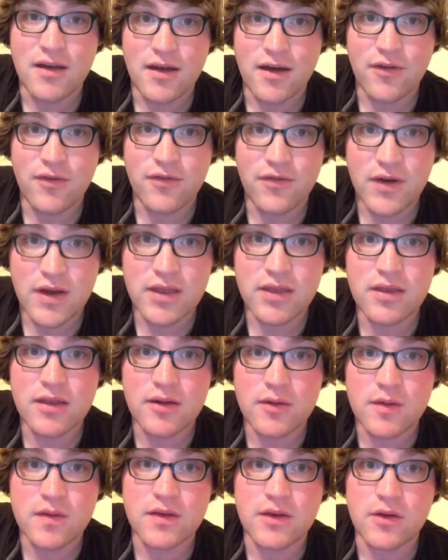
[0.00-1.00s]
a fun
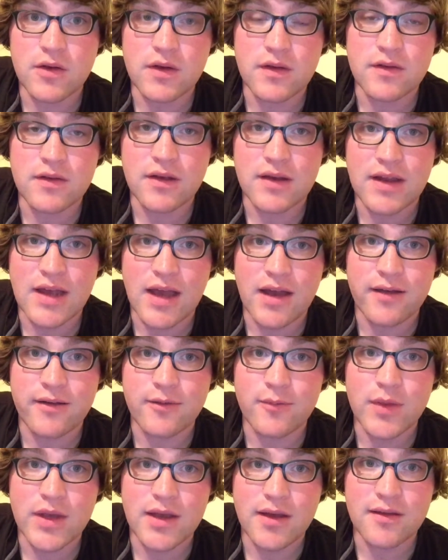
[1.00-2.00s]
little series to
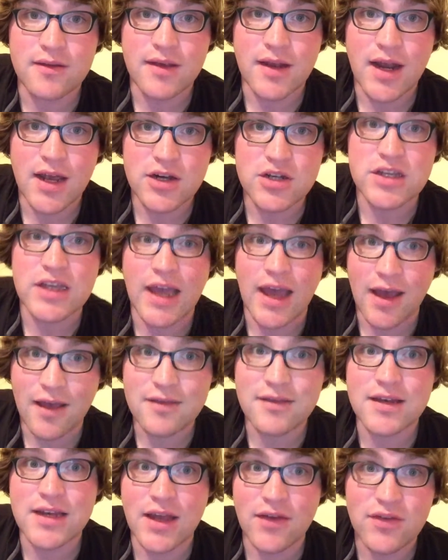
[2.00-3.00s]
tackle because it actually
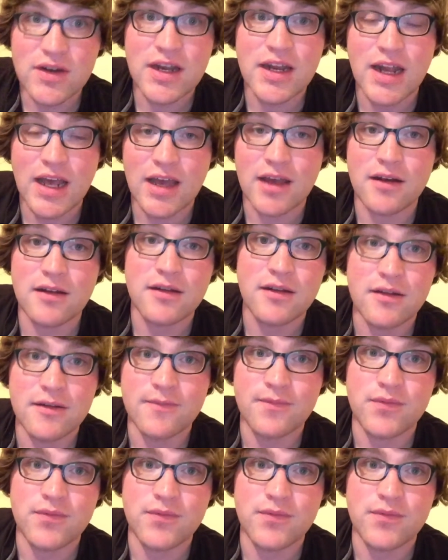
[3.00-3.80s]
has a definite end.